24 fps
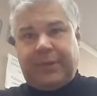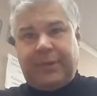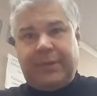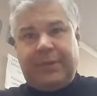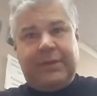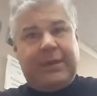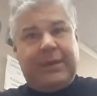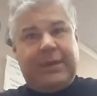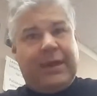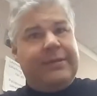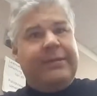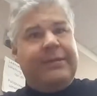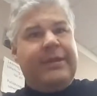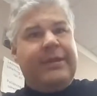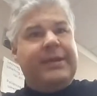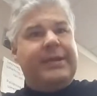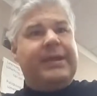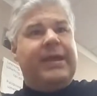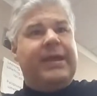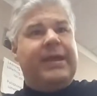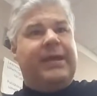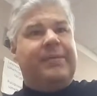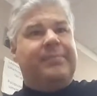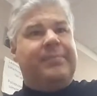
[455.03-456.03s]
Not that they
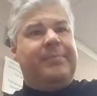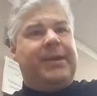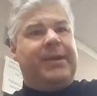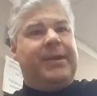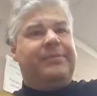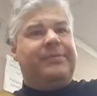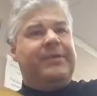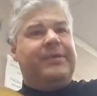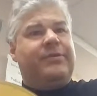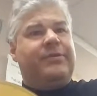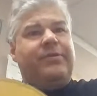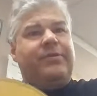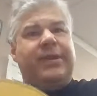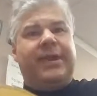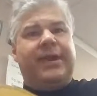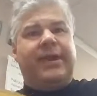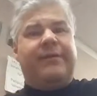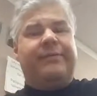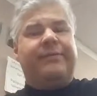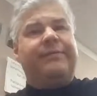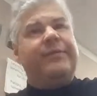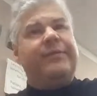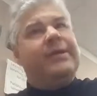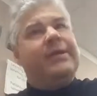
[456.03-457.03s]
can't, but I think we
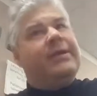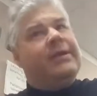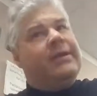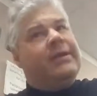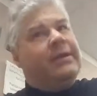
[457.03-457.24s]
have